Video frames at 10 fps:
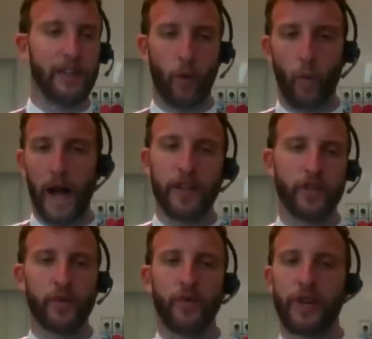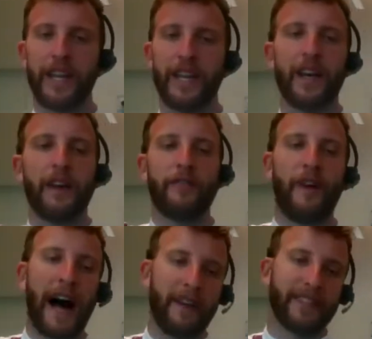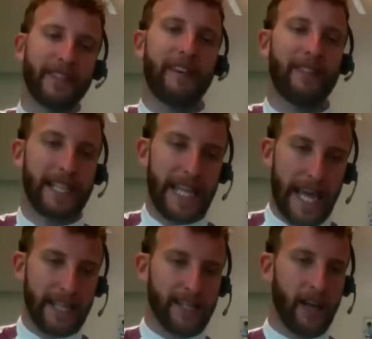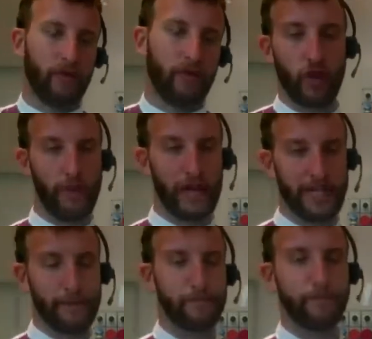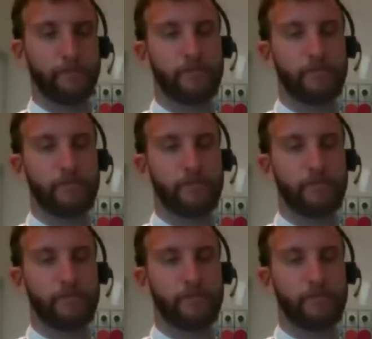So 1, 2, 3, 5, 7 days of creaminess.